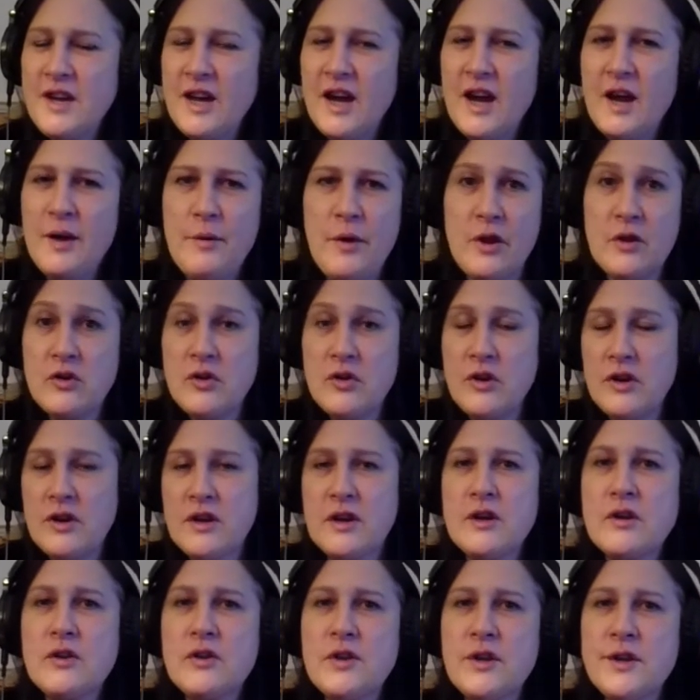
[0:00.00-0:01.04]
I, I couldn't
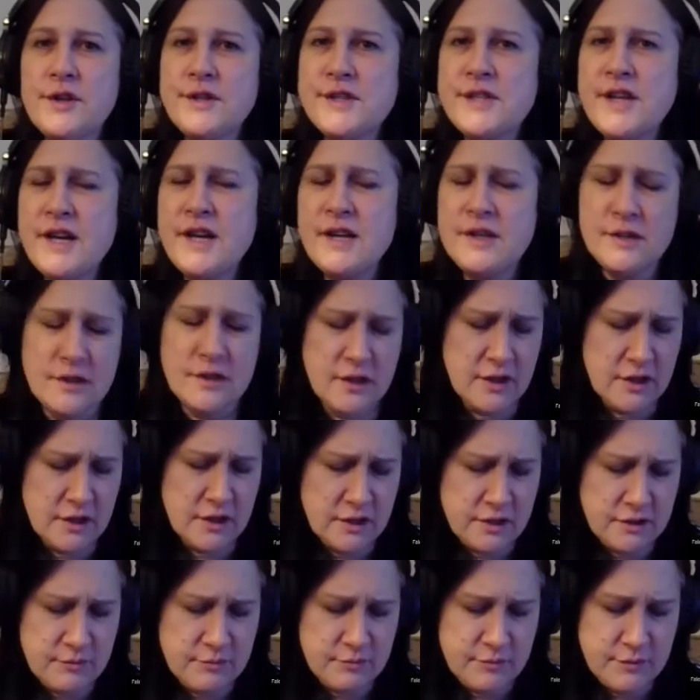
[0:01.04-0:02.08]
couldn't understand.
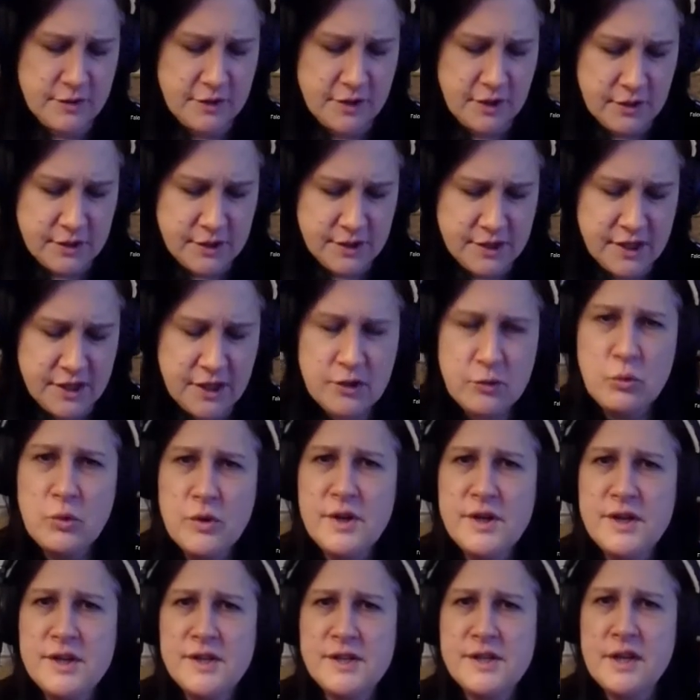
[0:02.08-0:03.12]
I don't understand a
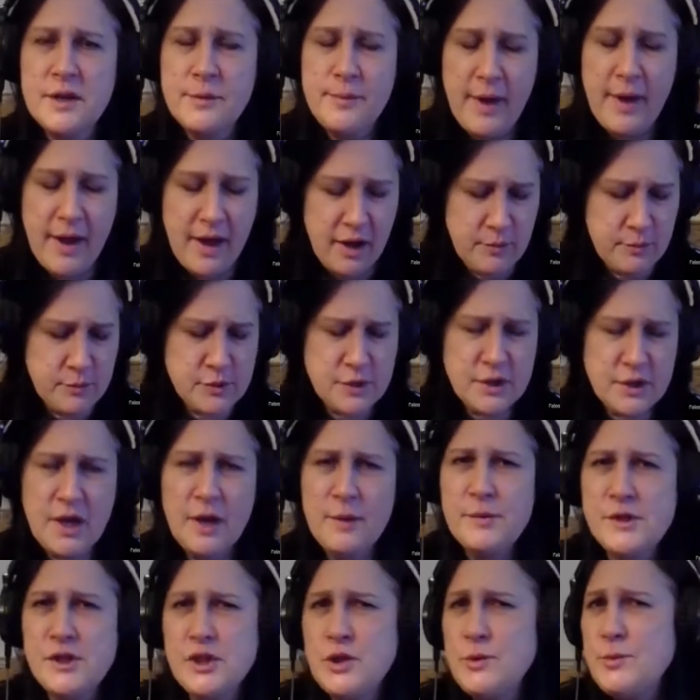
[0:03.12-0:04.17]
word he's singing about. I'm
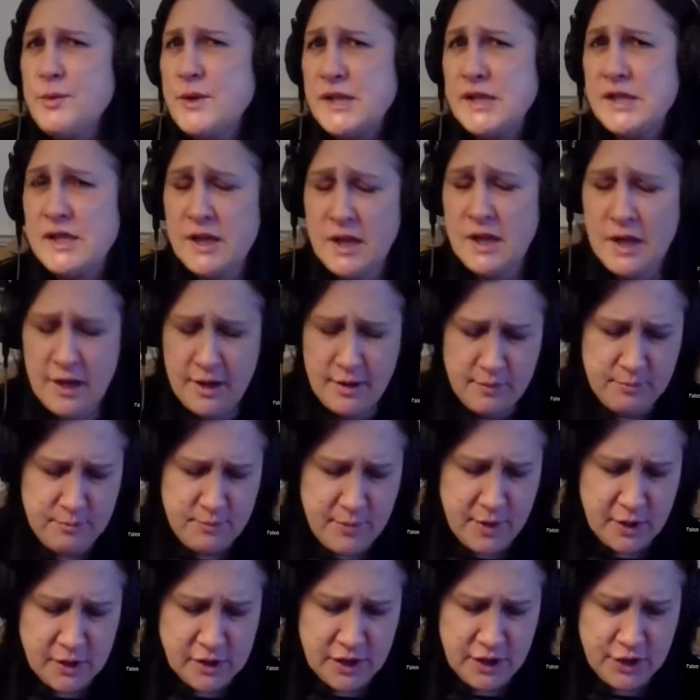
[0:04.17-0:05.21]
I'm assuming it's
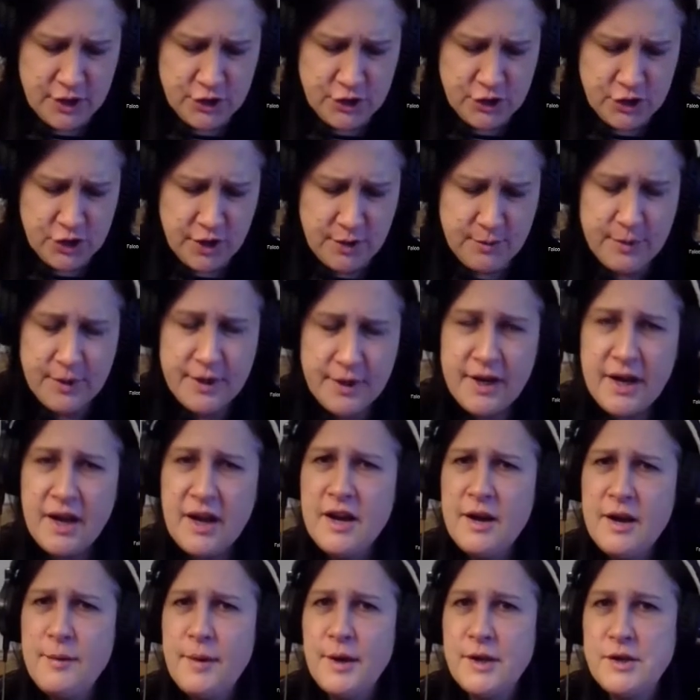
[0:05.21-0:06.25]
mostly in German.
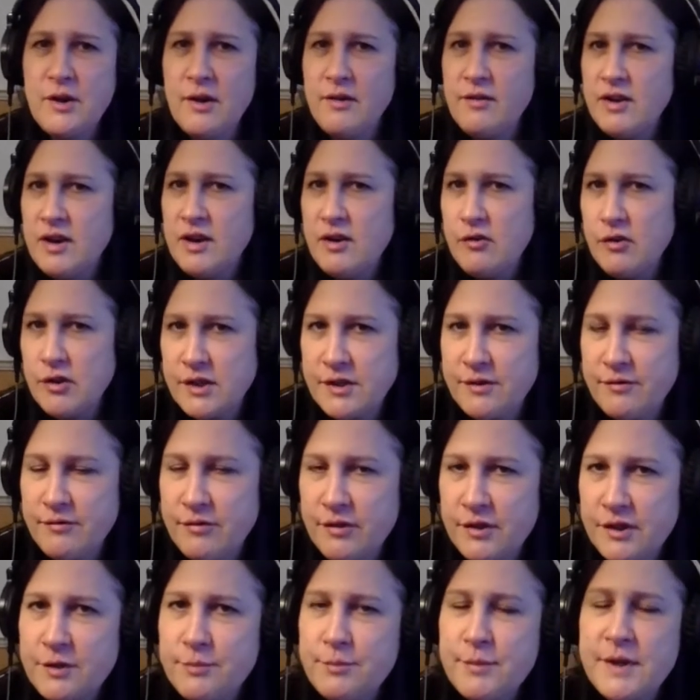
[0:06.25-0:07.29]
Uh, I do have the lyrics in
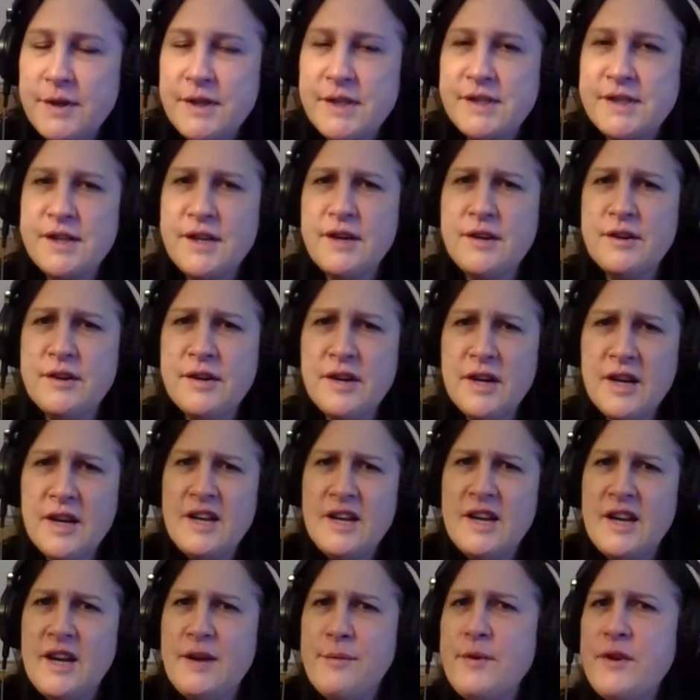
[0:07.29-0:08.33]
front of me, so
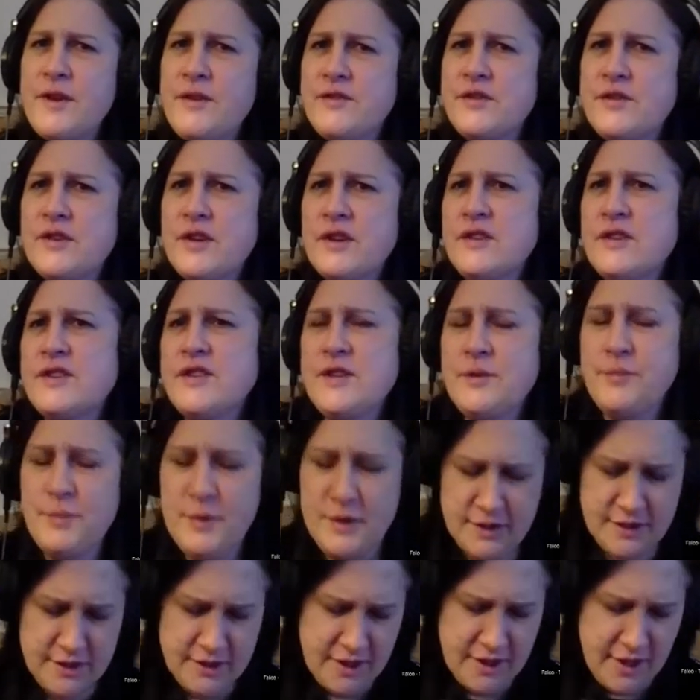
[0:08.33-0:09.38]
I might have to kind of dip
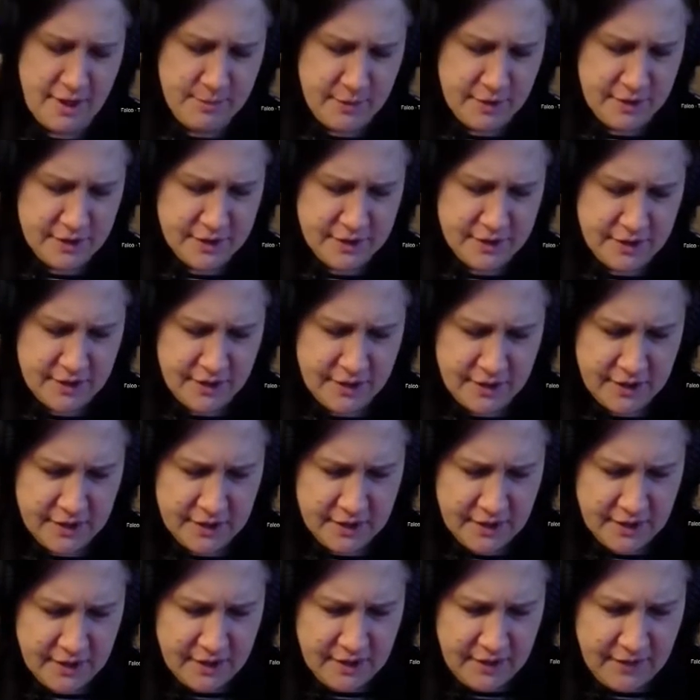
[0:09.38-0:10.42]
into them. And uh,
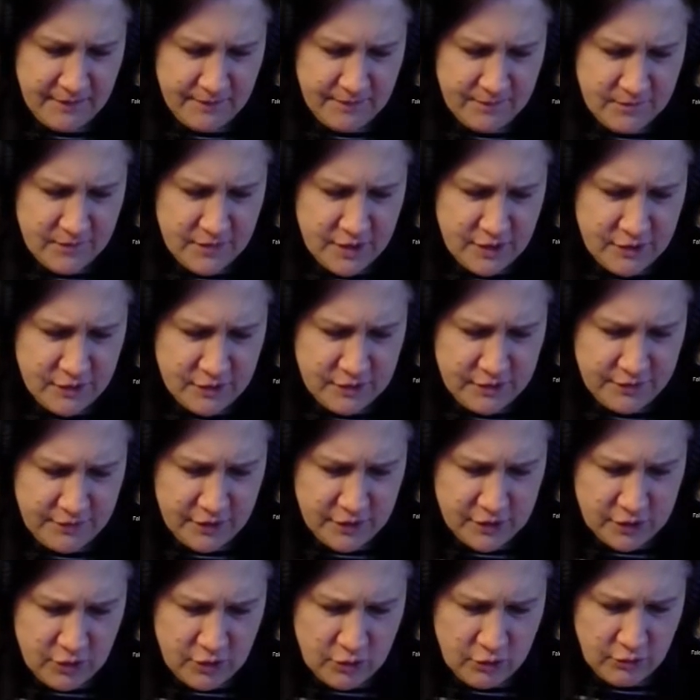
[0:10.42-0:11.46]
there's the
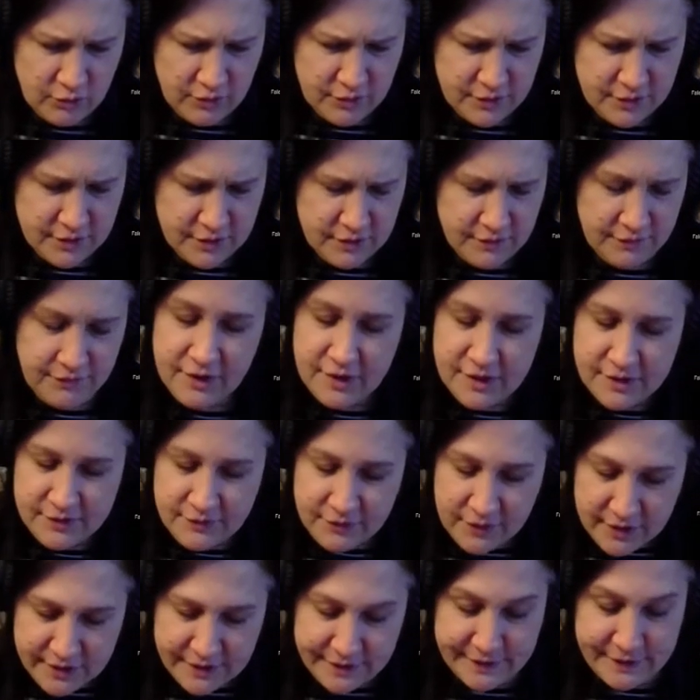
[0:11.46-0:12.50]
first chorus. The first
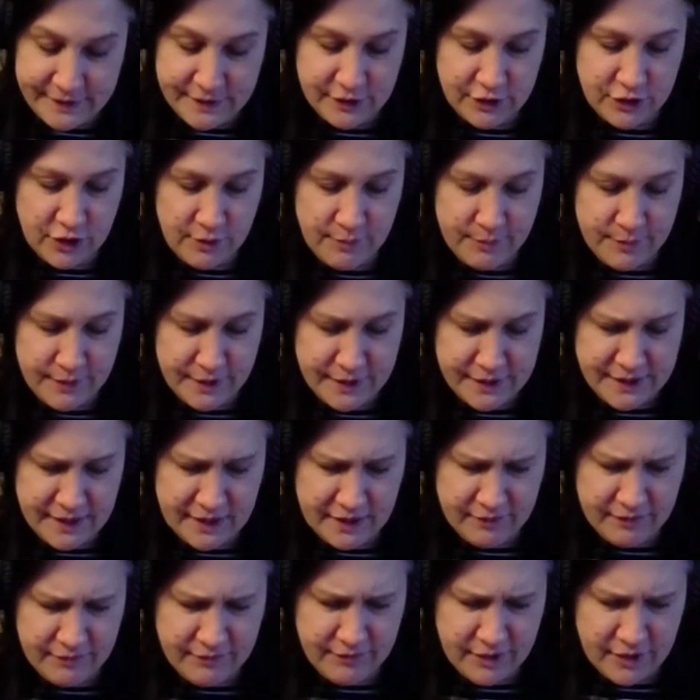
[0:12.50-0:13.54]
verse is in German. The
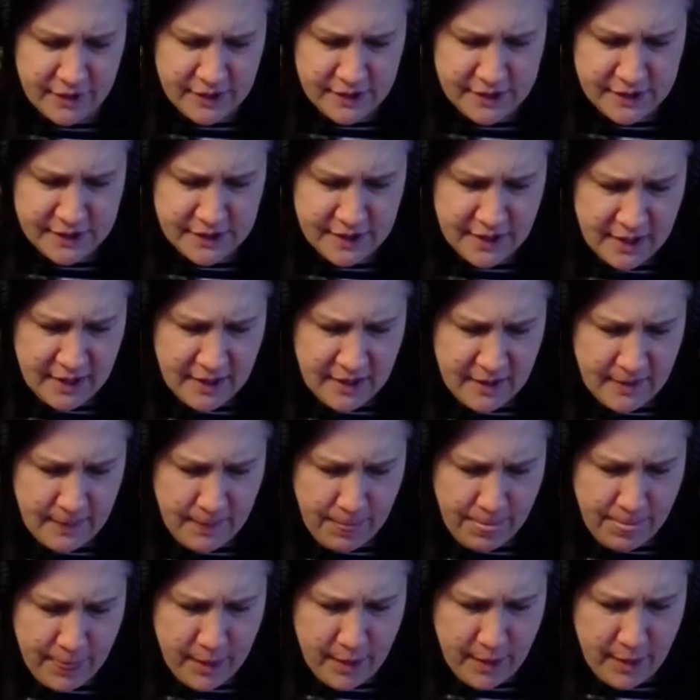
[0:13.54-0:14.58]
second verse
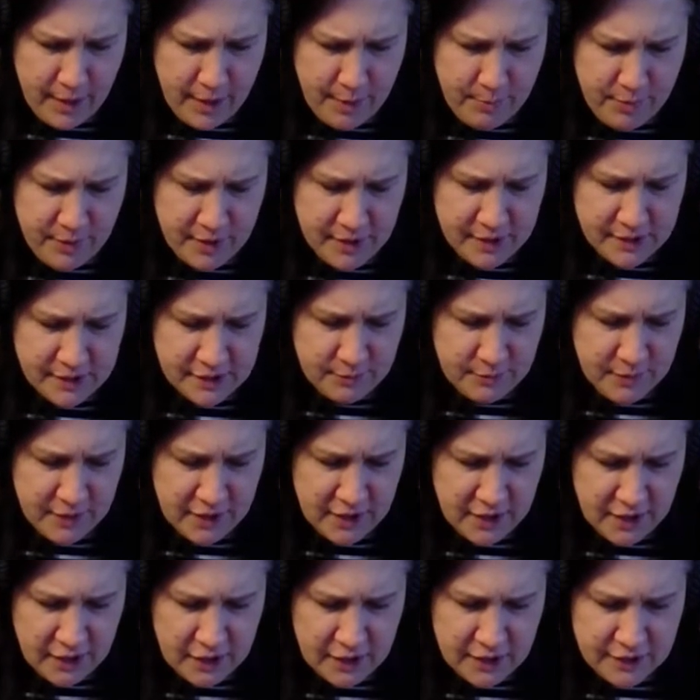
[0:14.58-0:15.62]
appears to be in
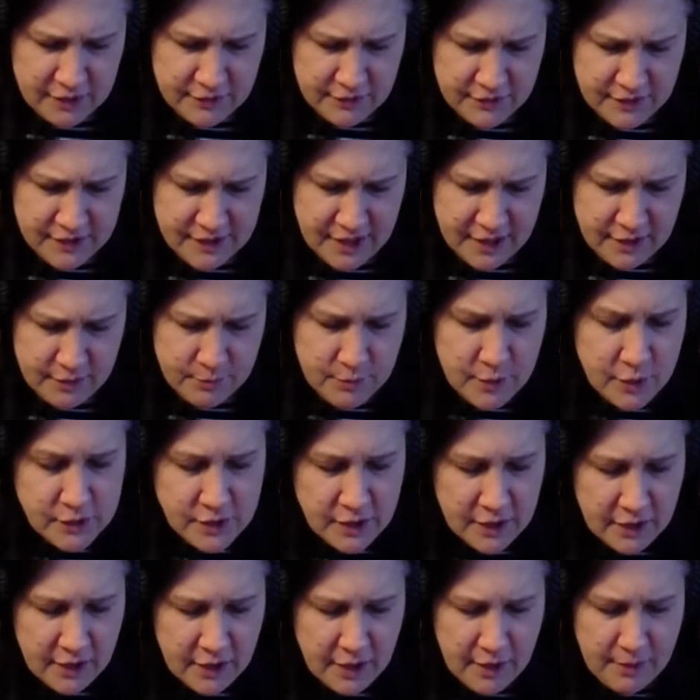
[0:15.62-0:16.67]
English for Sound of
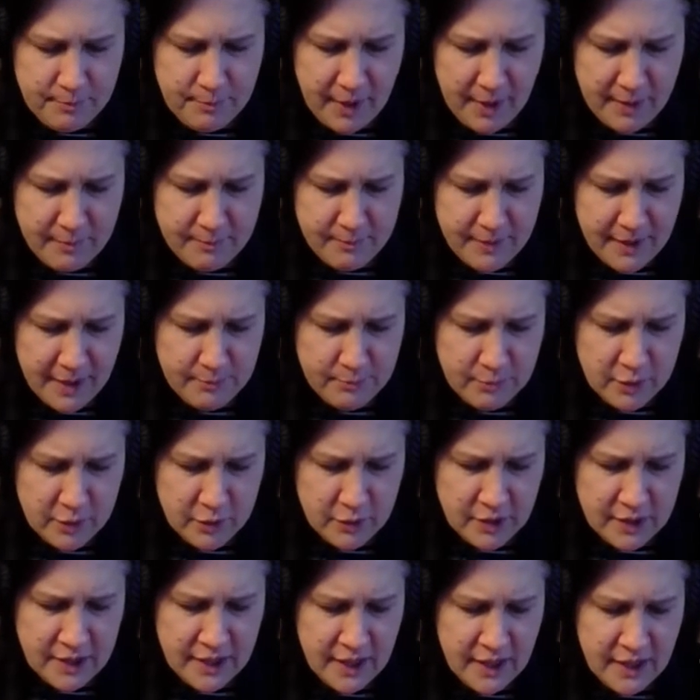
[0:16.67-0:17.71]
Music. Bang Bang
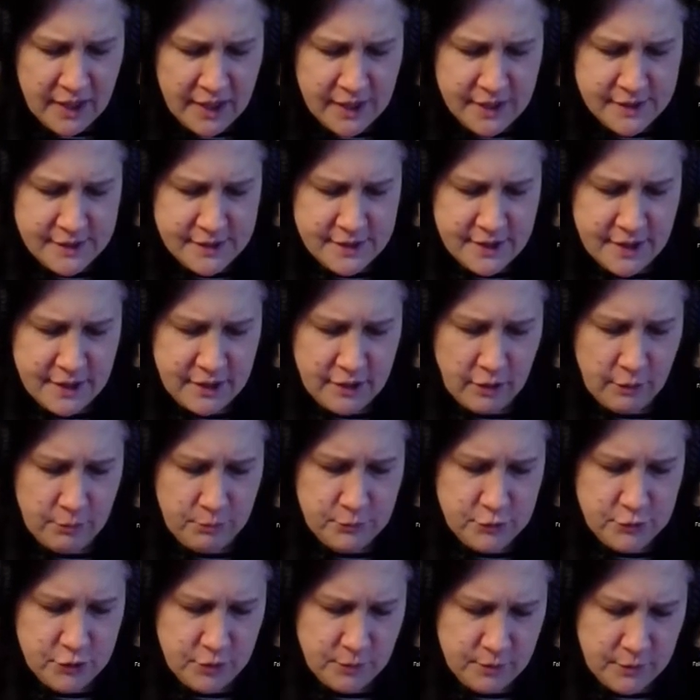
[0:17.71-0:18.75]
Boogie say
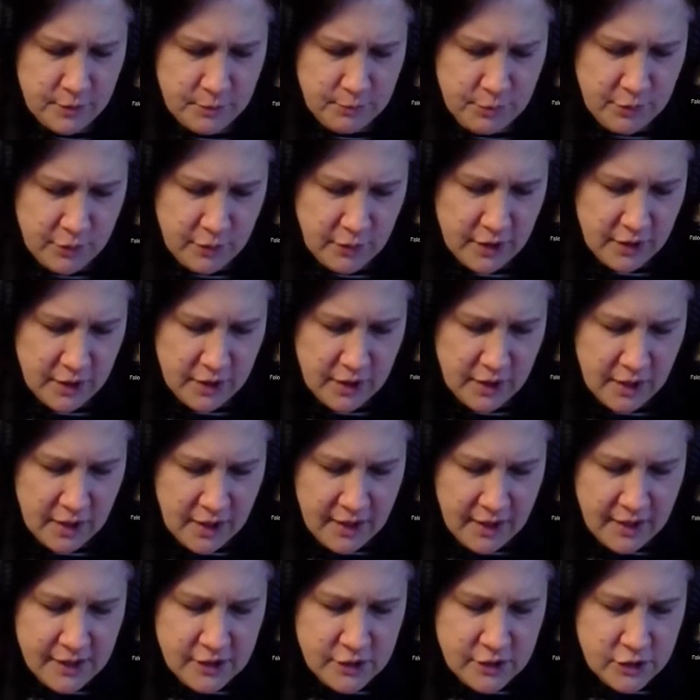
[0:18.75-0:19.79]
up jump the boogie
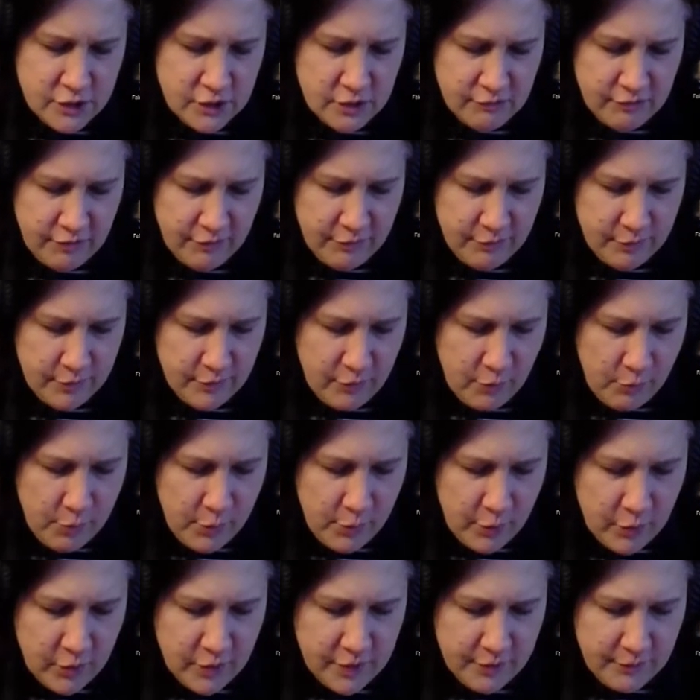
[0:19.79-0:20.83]
to the rhythm of the
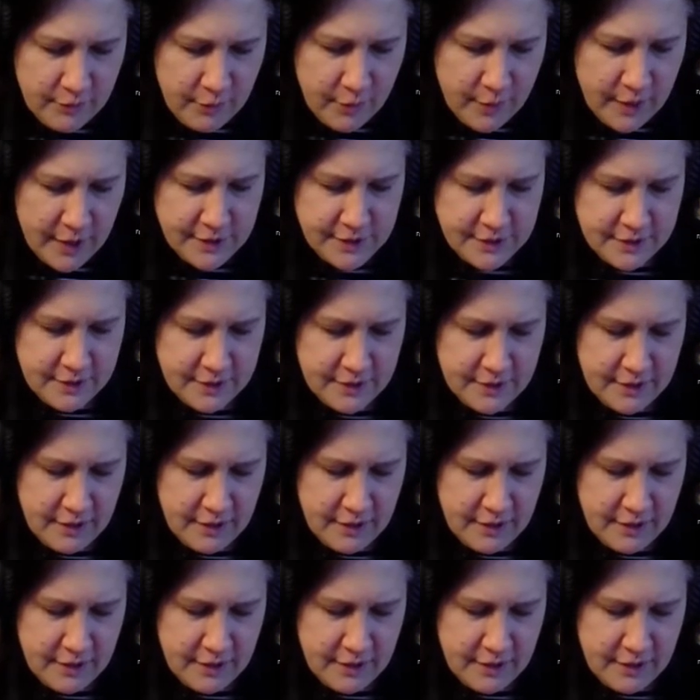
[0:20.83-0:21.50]
boogie the beat.